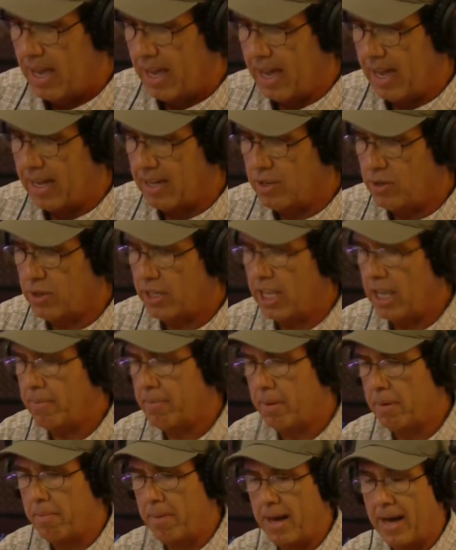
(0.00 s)
And do
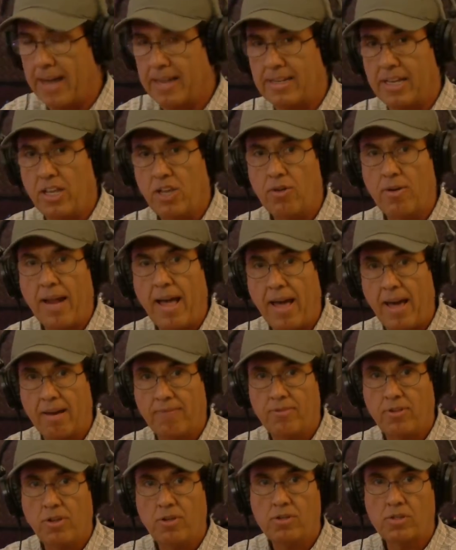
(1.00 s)
keep in mind that you don't
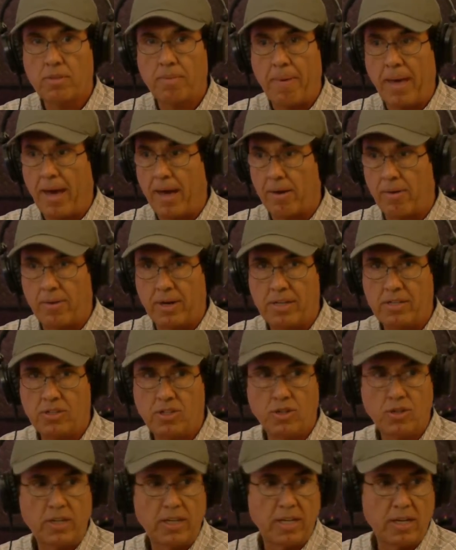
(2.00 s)
have to use the
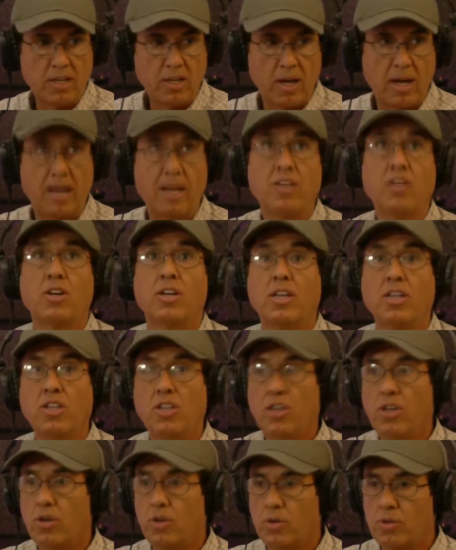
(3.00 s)
batteries. You can
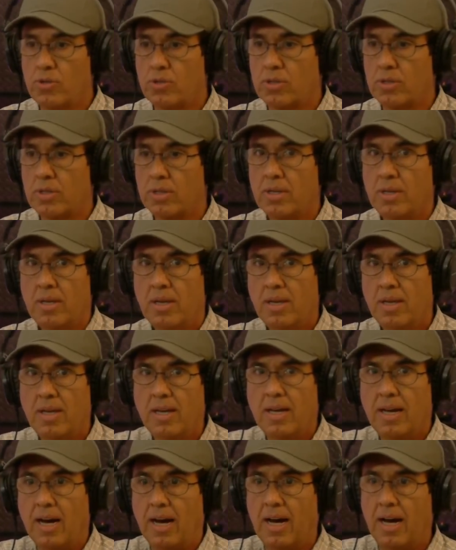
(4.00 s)
use
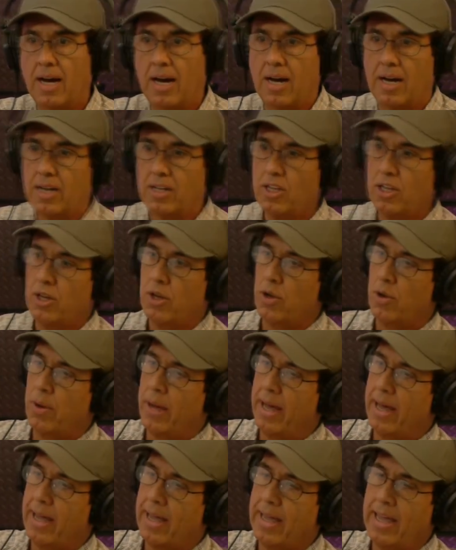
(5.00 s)
an
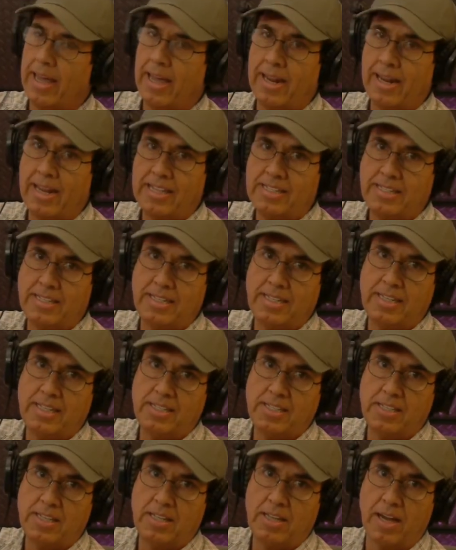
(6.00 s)

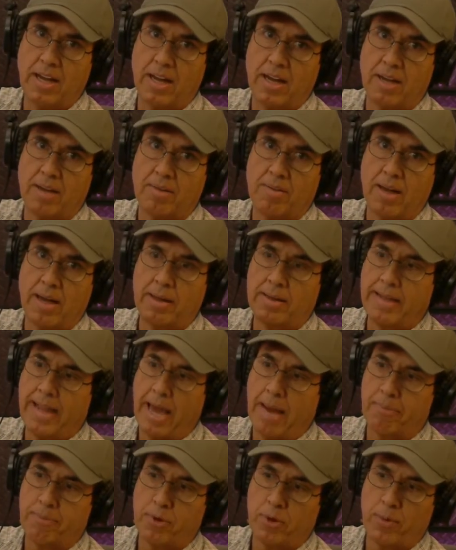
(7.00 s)
AC/DC
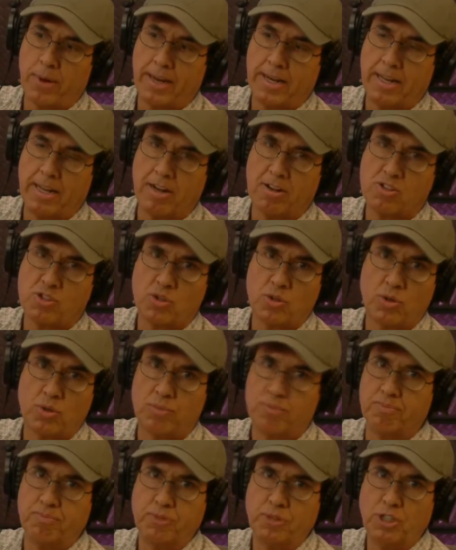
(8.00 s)
adapter right here,
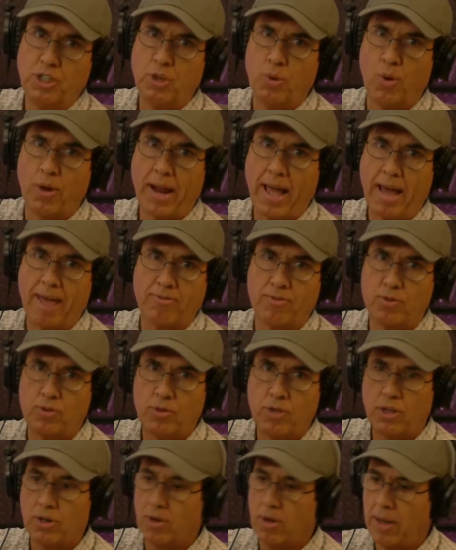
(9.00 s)
so you won't have to
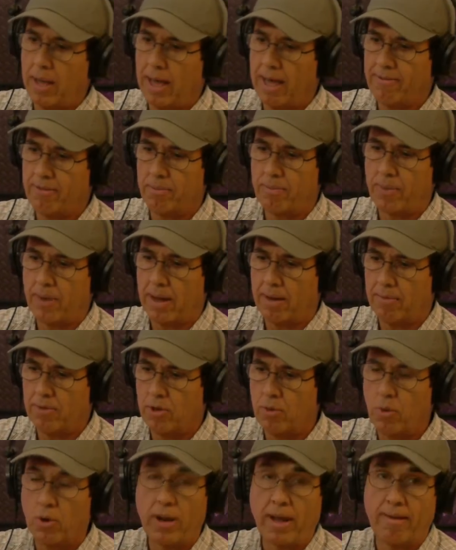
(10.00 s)
have the problem.
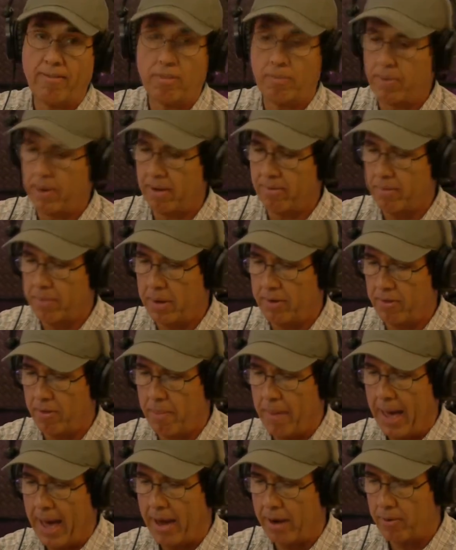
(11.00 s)
You won't have the problem of the
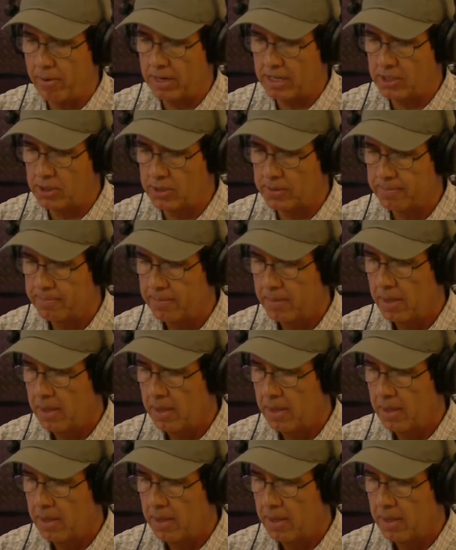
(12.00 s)
batteries.